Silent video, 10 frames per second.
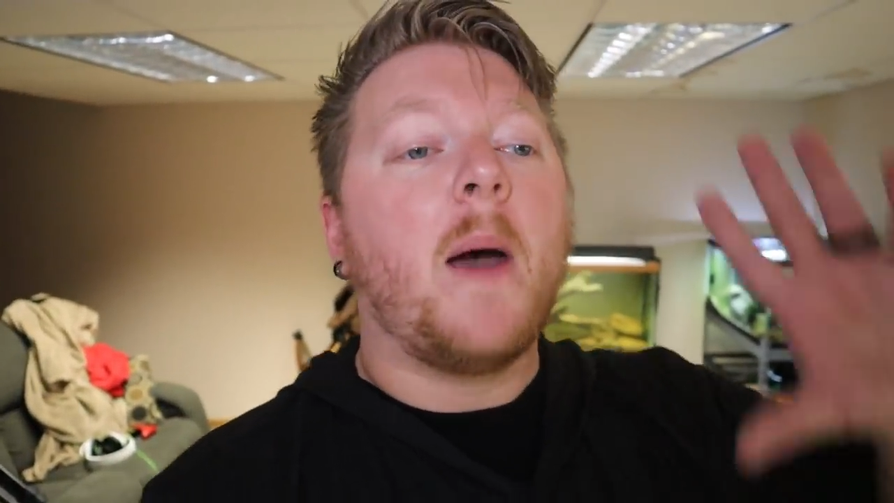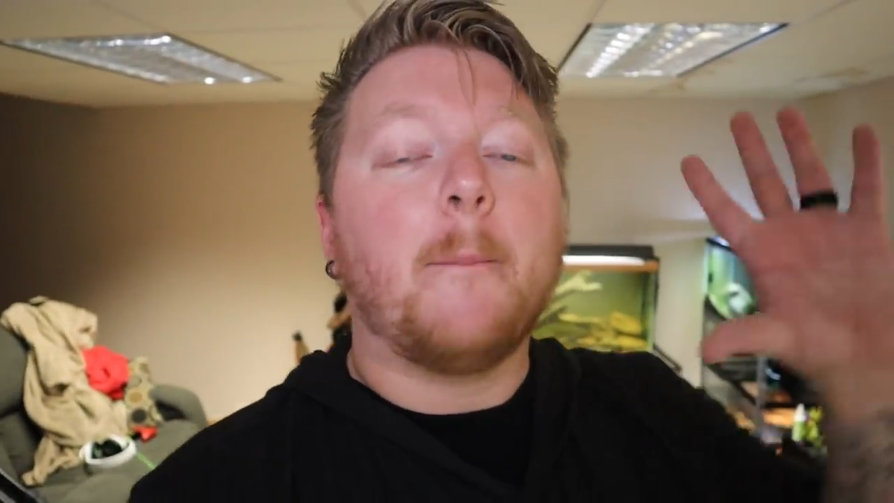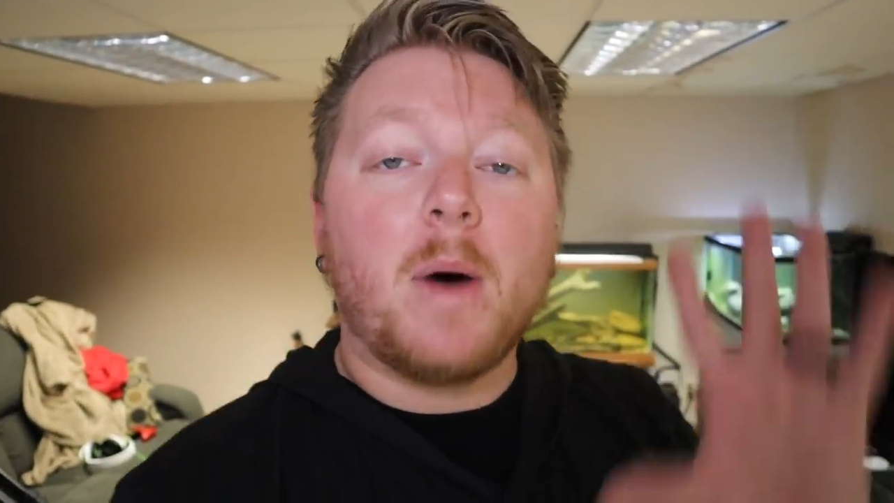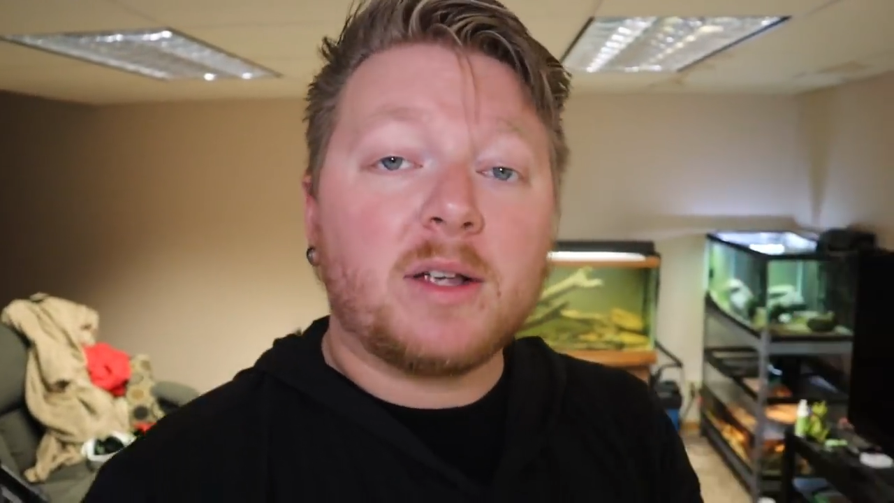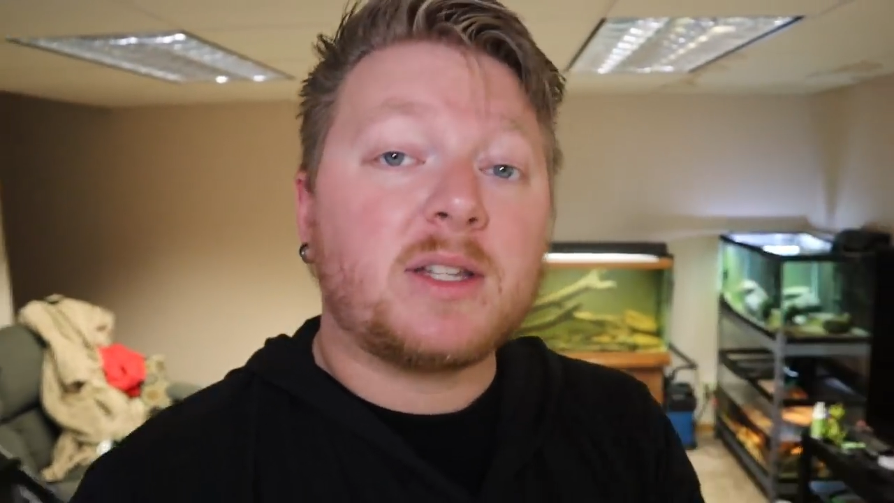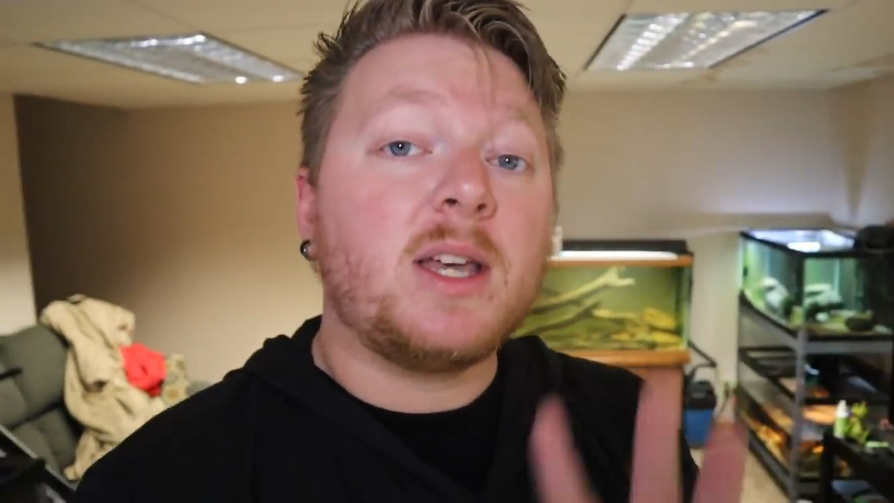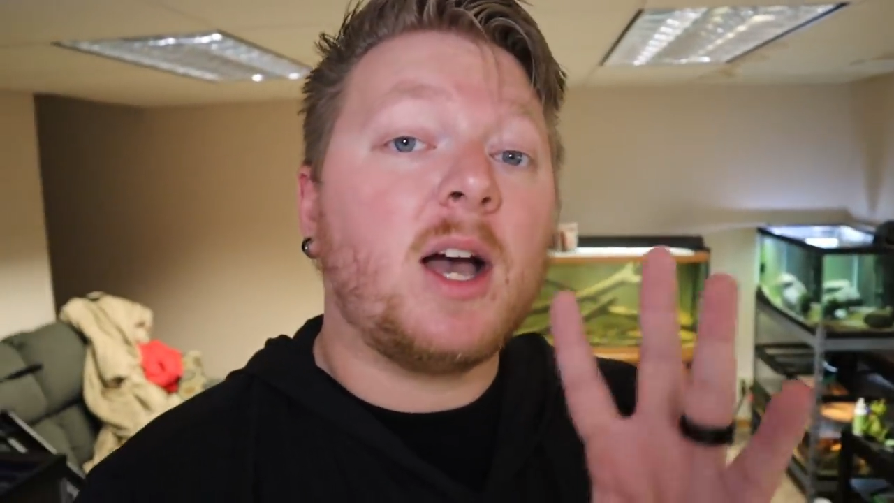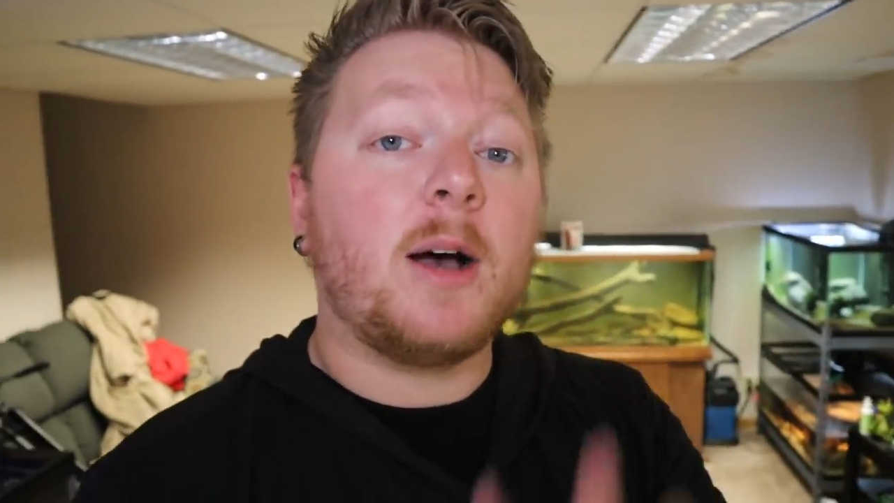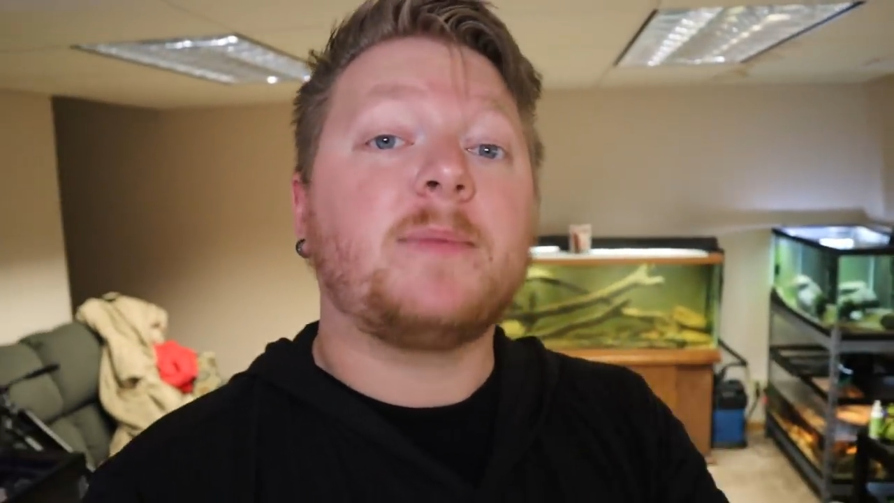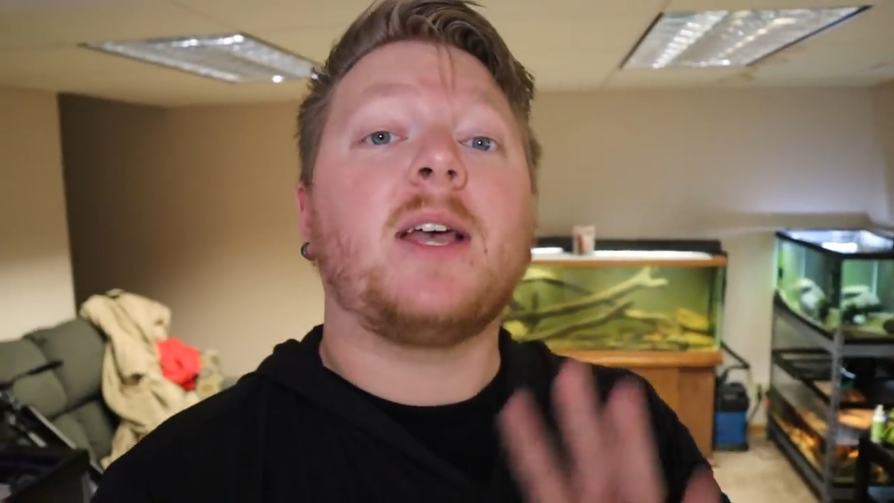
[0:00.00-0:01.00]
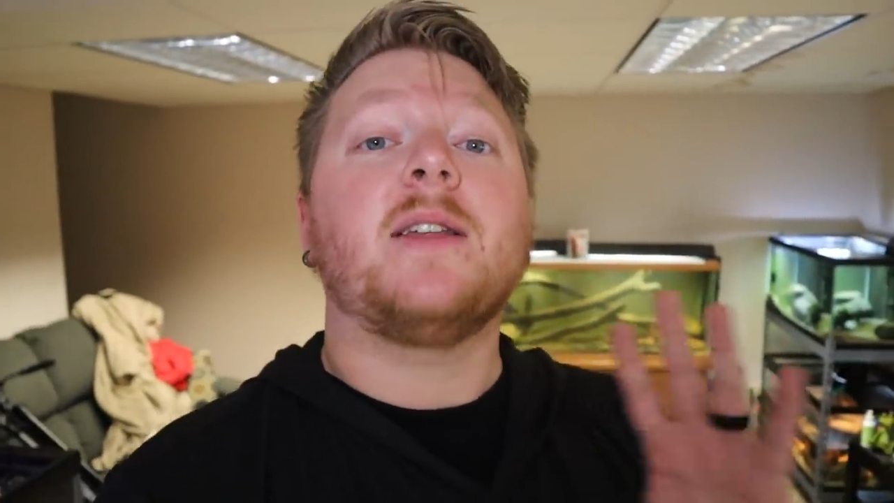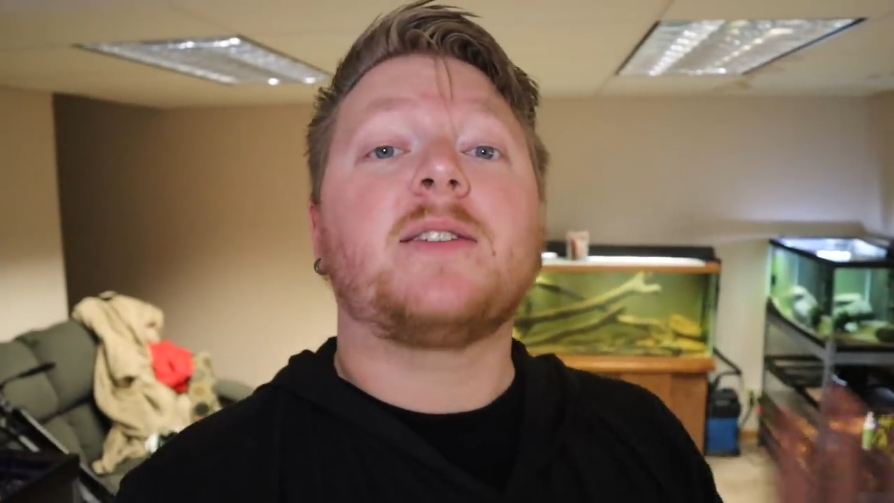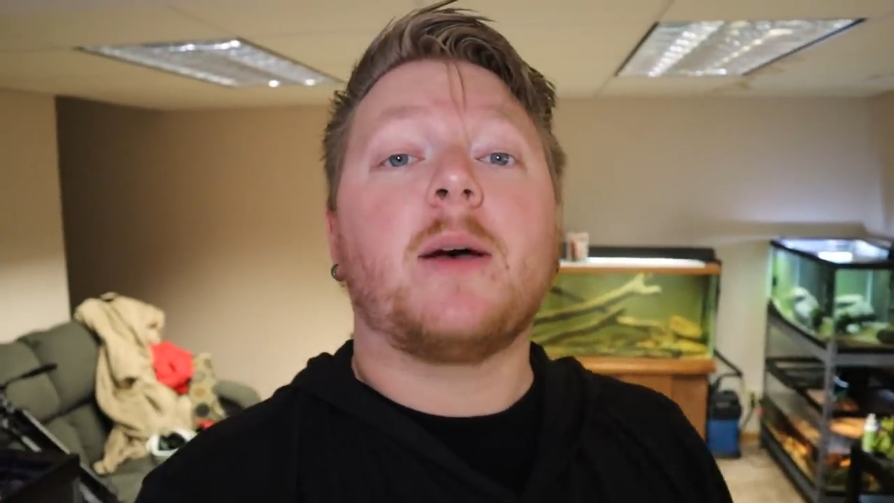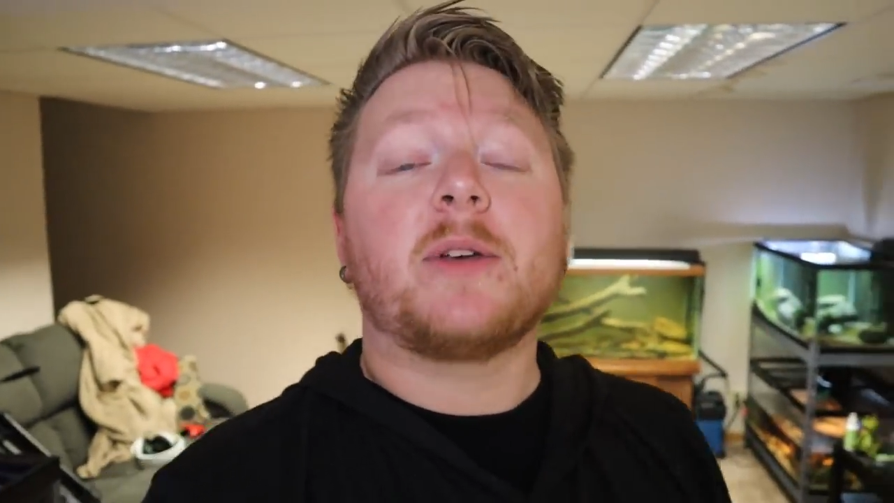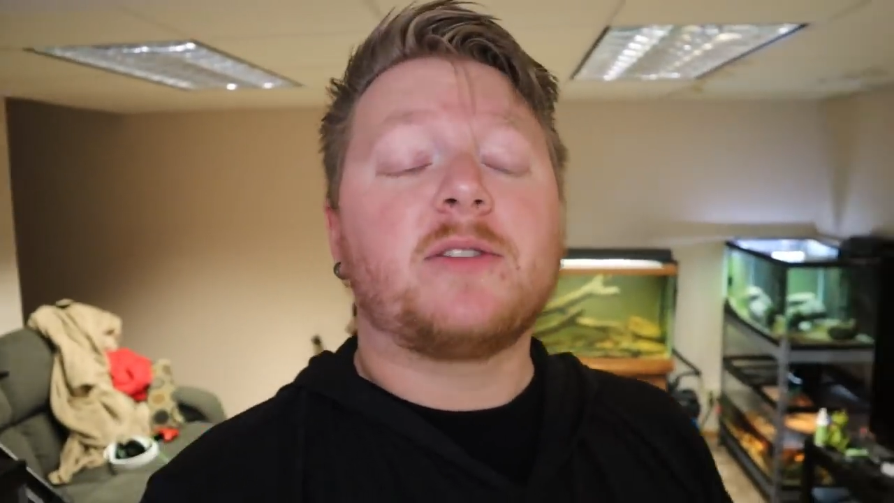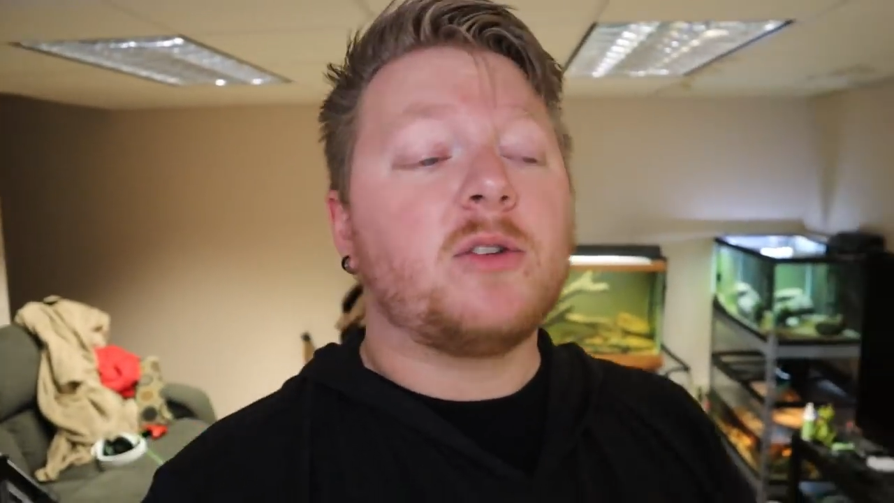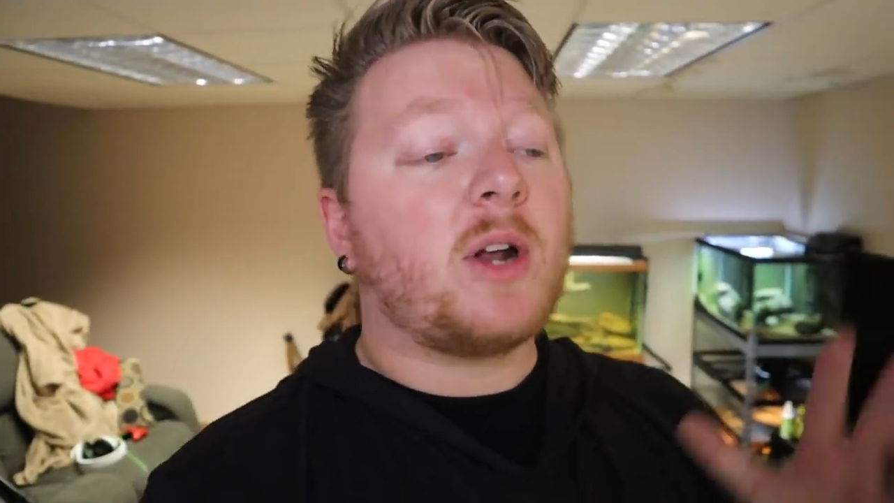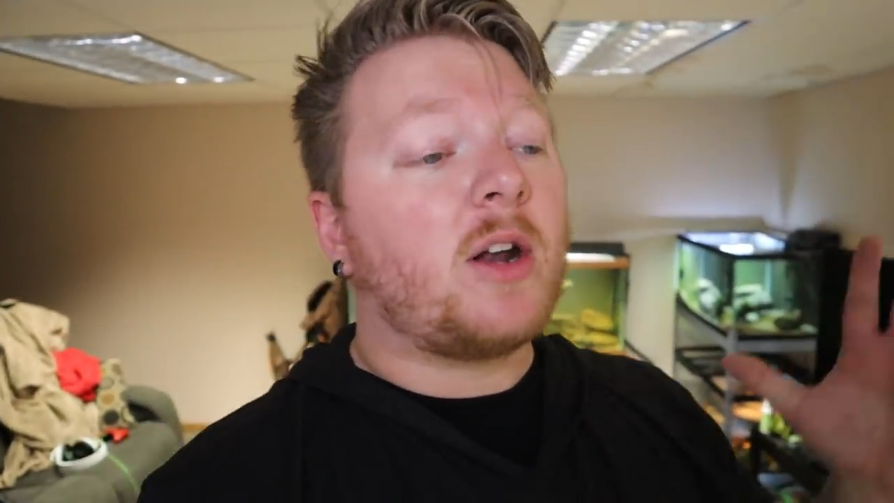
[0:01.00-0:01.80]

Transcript: Muskie update is coming soon.